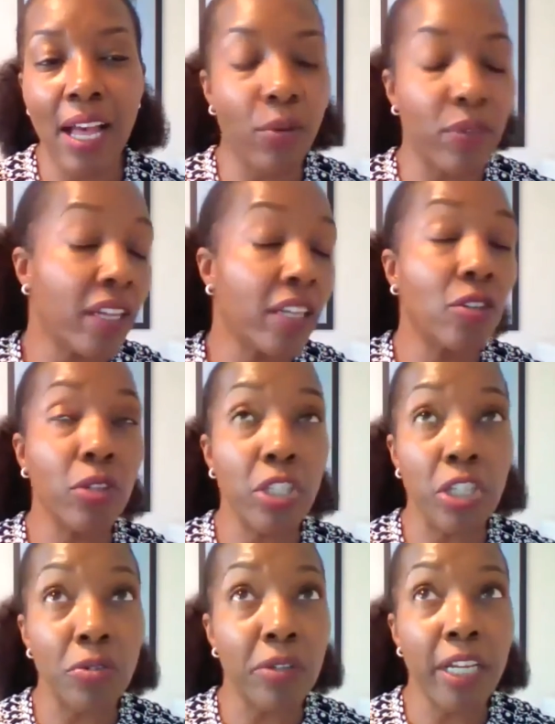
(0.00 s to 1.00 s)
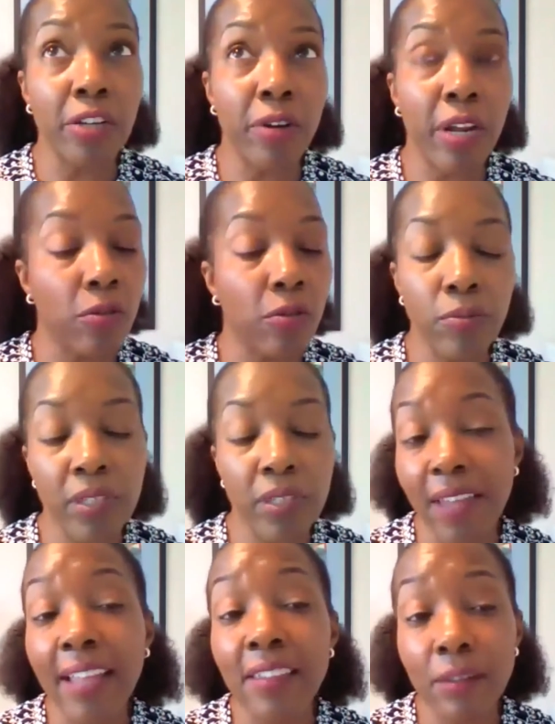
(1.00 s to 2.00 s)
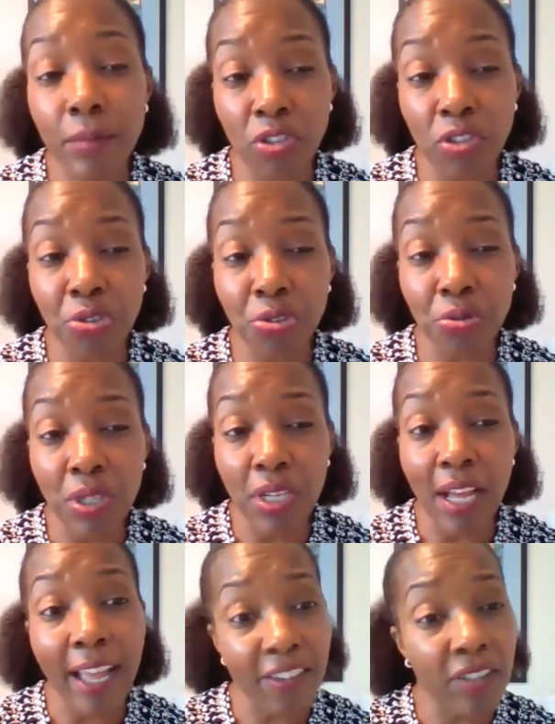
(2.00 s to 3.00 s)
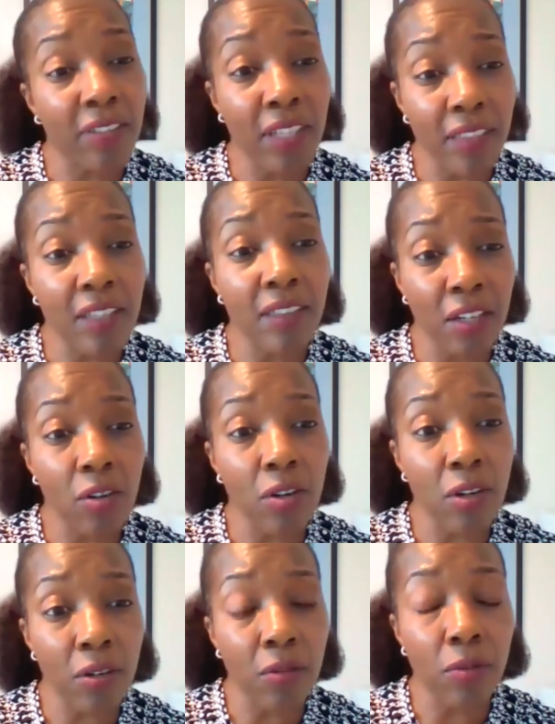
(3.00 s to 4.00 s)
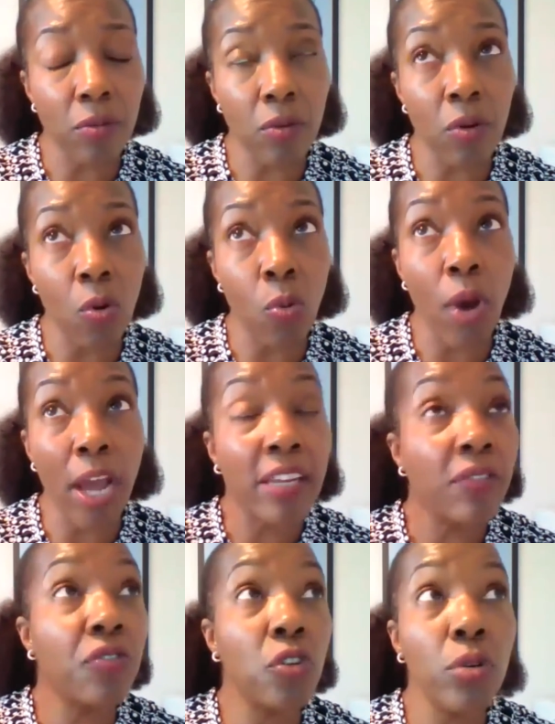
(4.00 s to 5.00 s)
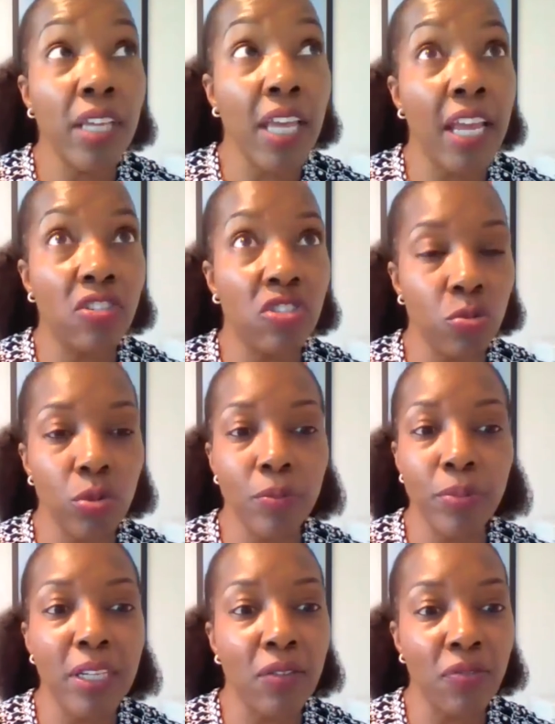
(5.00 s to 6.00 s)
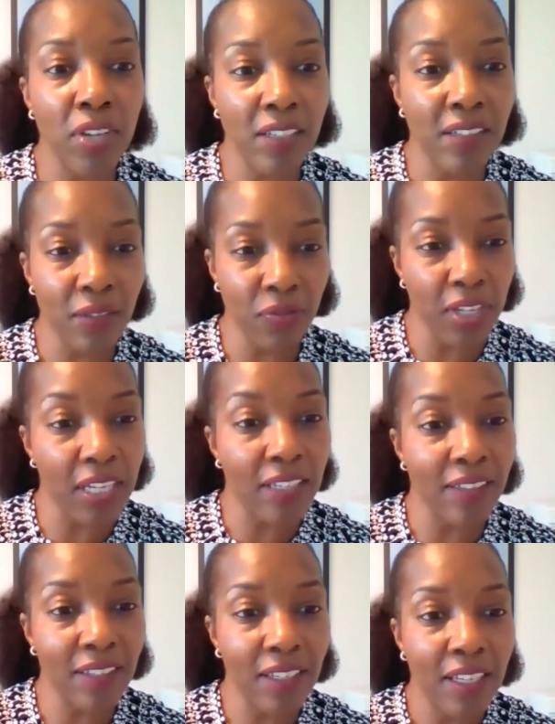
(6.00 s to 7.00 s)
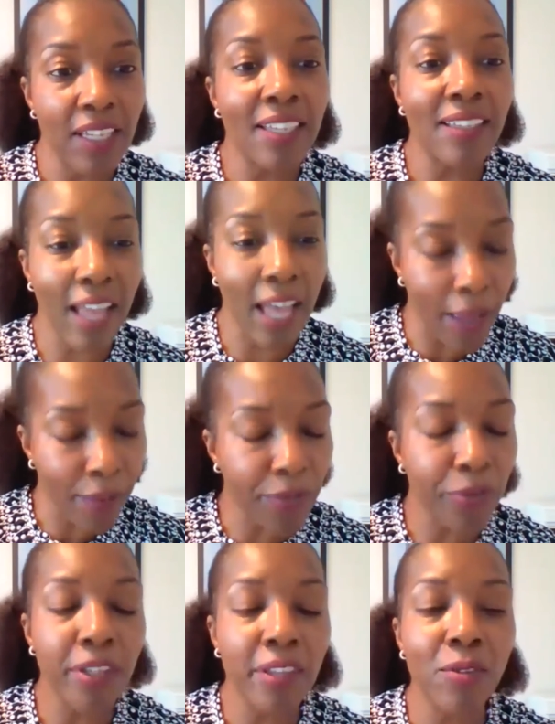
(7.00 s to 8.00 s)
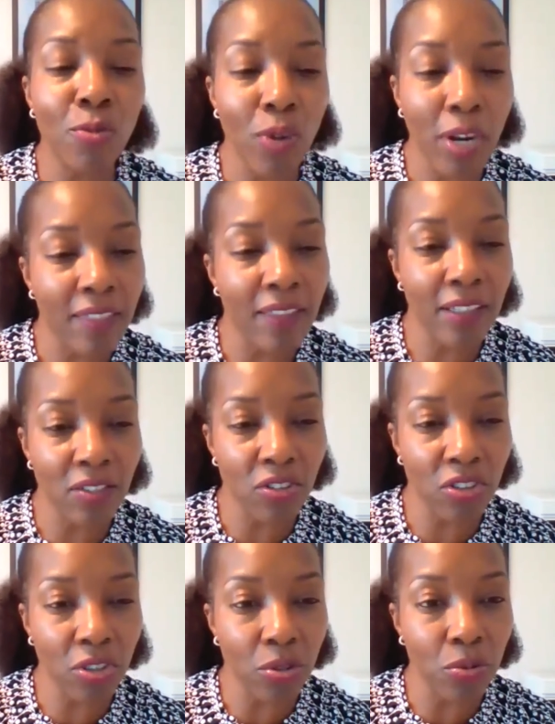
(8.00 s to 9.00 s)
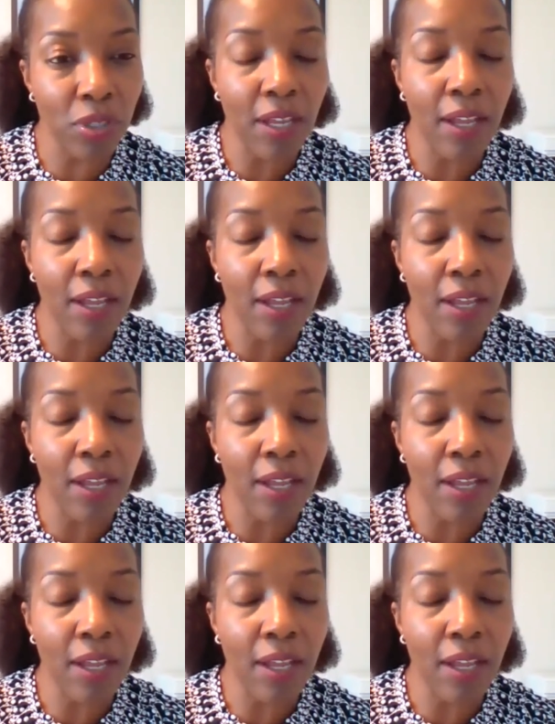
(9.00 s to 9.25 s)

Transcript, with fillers: I will tell you a year later, I don't believe that to be true. I actually think that there are quite a few occasions where being face to face is absolutely the right thing to do.